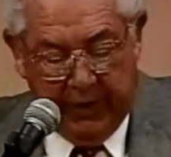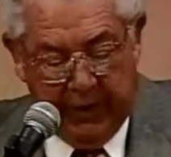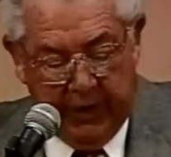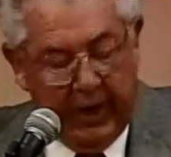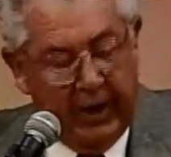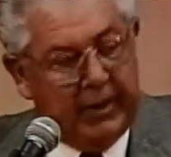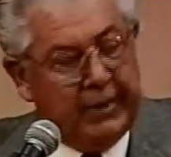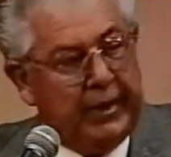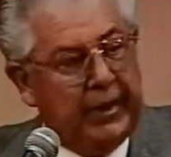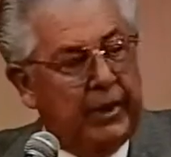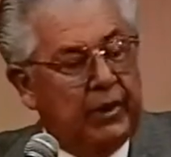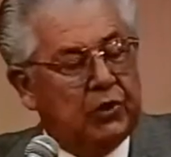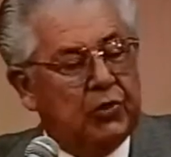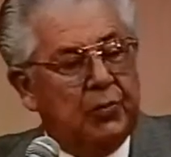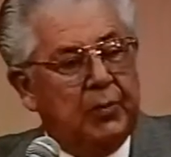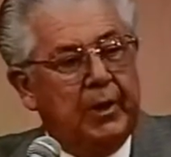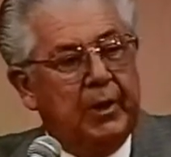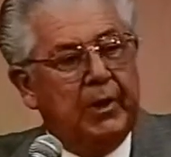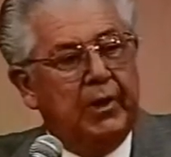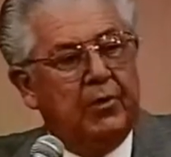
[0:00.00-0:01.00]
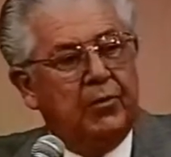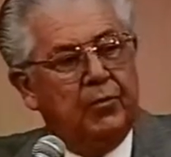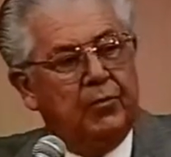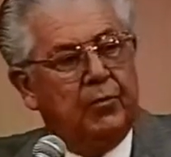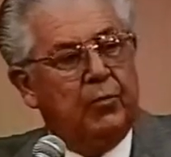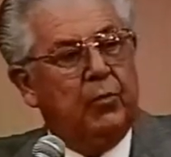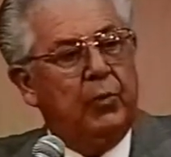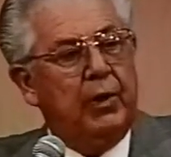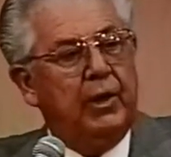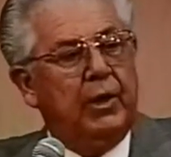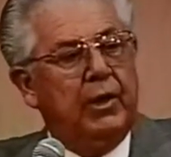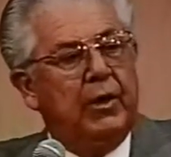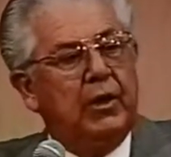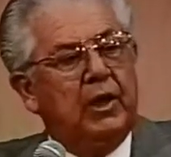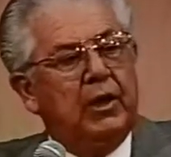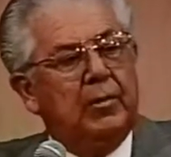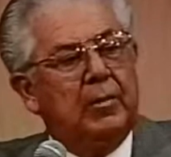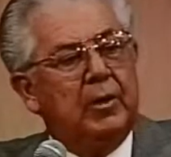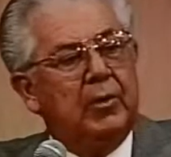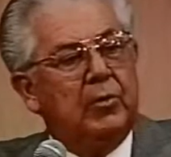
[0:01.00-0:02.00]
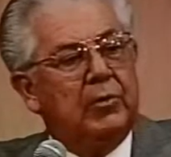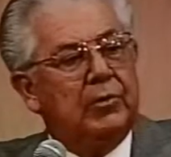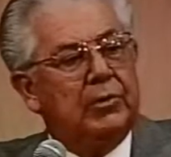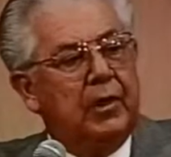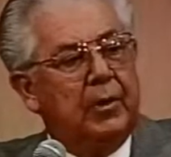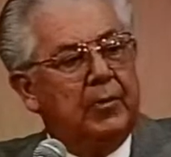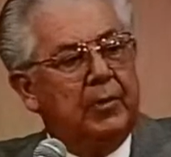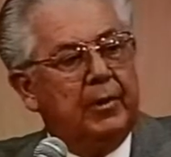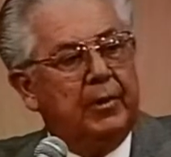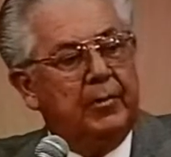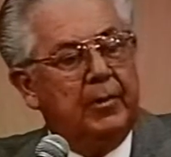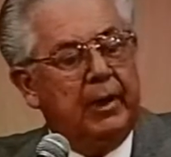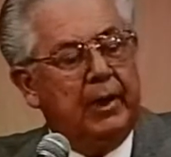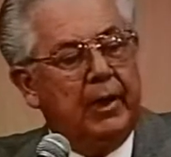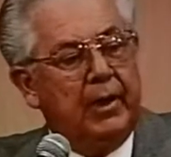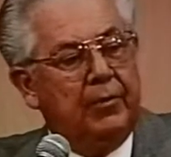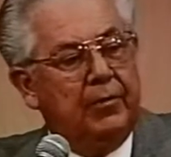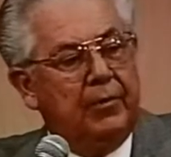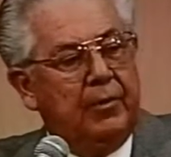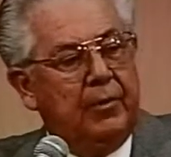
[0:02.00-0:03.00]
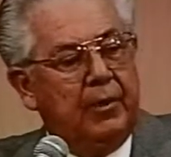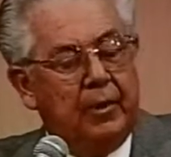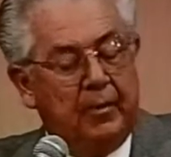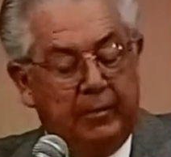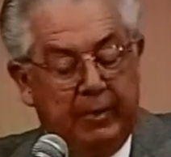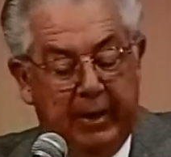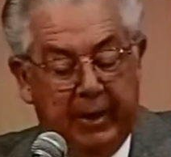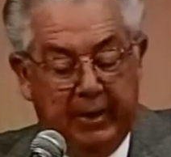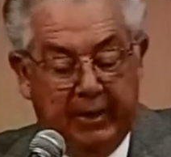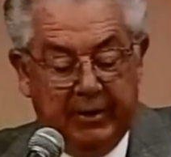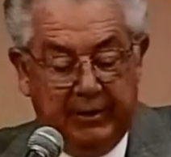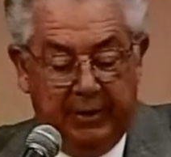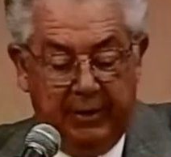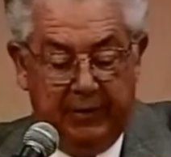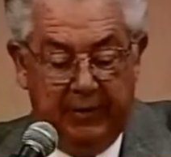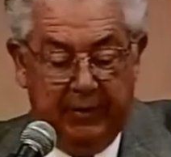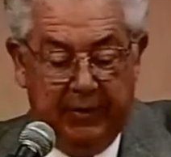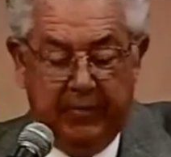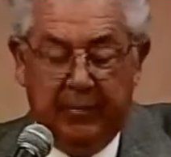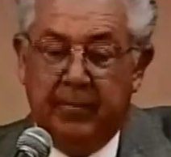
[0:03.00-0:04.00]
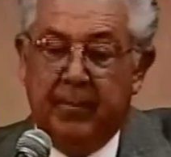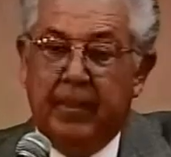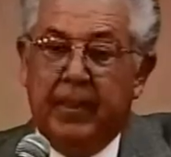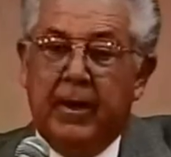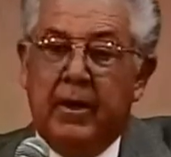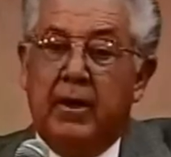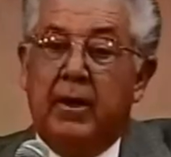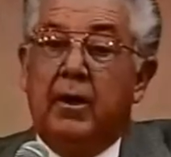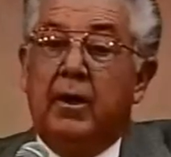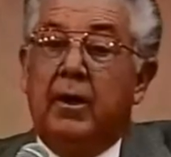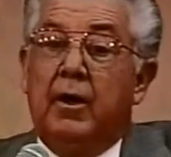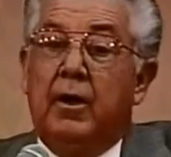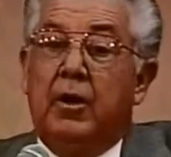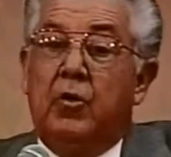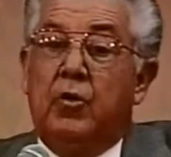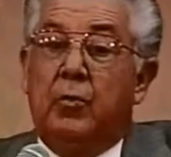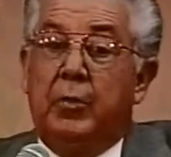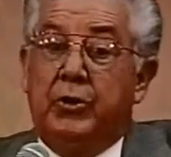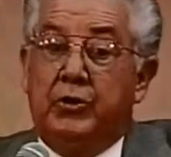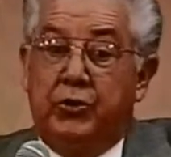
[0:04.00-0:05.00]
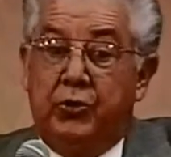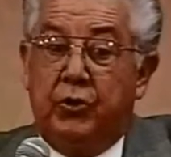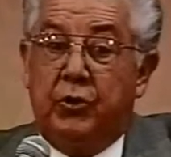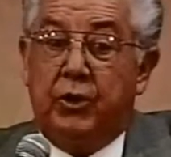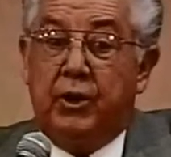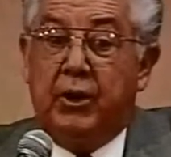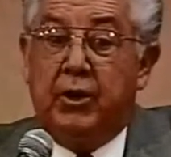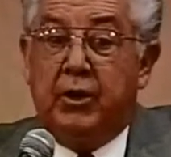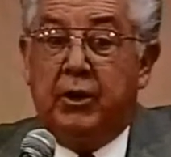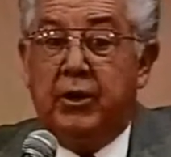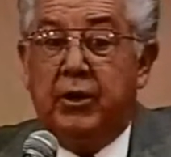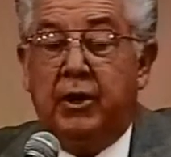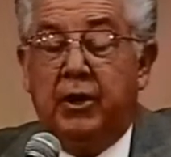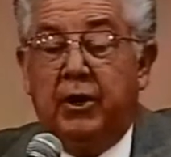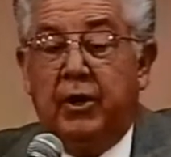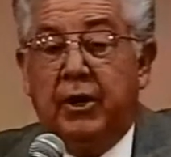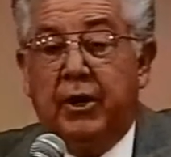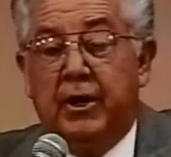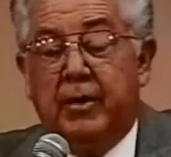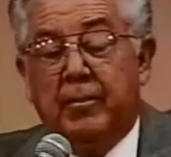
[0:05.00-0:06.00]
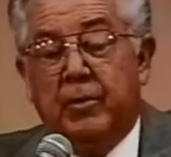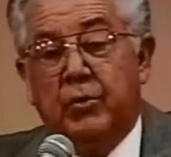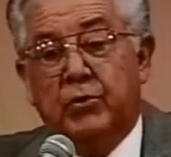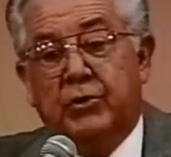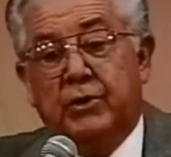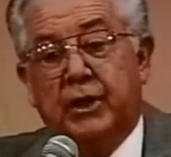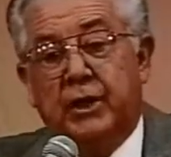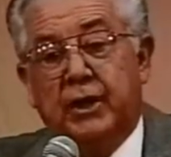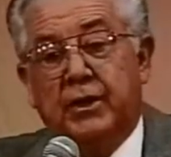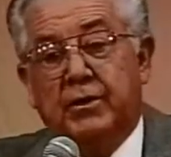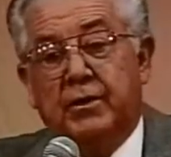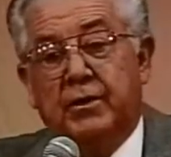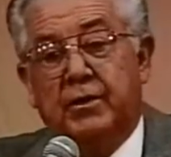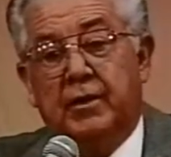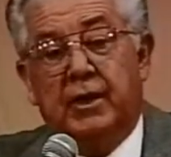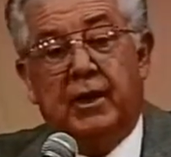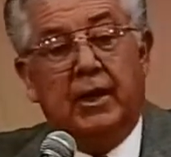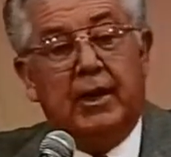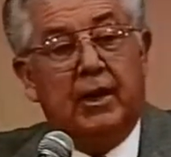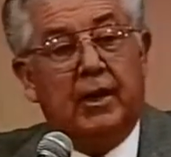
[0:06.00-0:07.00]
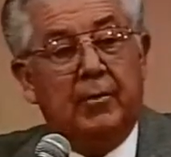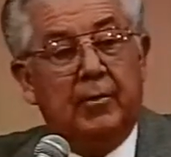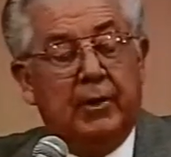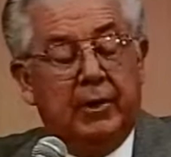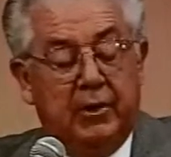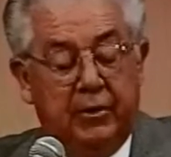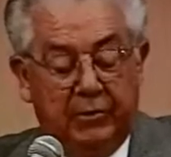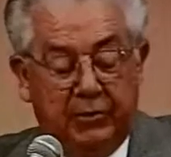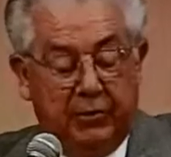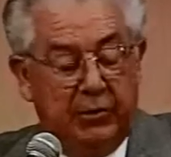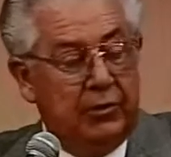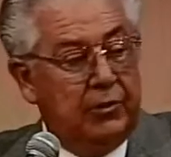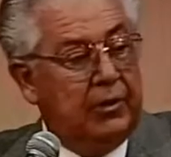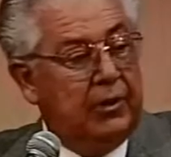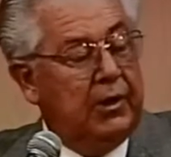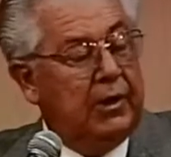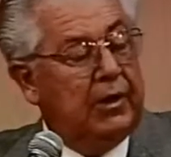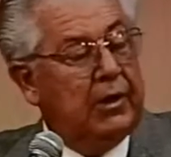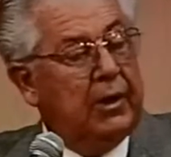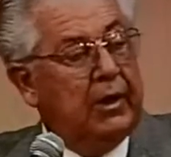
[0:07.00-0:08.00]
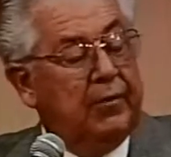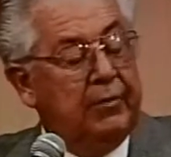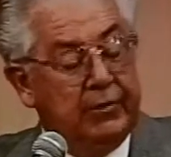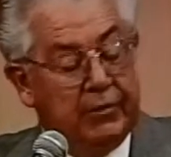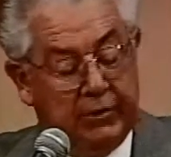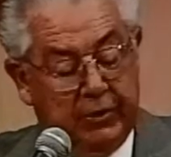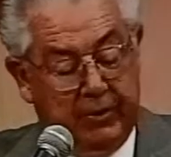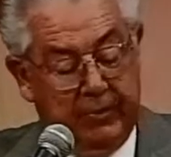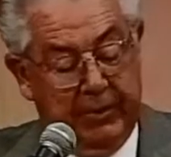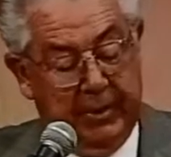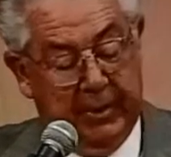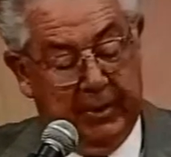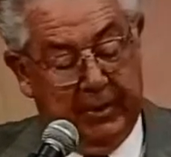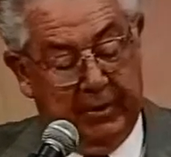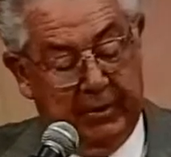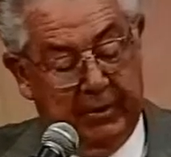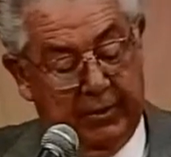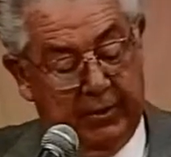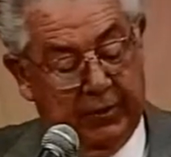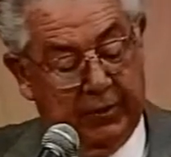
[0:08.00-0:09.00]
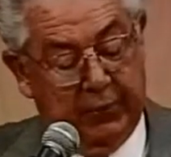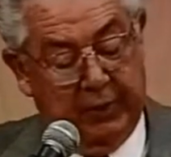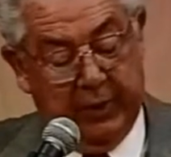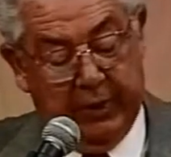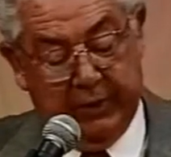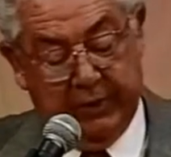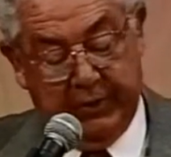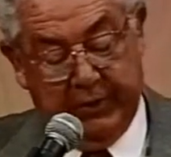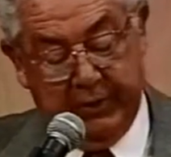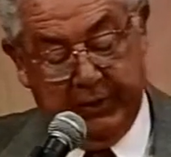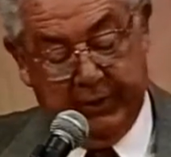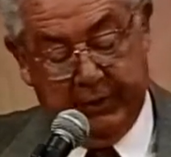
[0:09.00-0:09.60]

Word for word: That tells me that we can come up with something meaningful and positive, and we'll be sure to get a good hearing in both sides of the aisle because the Lieutenant is committed to this process as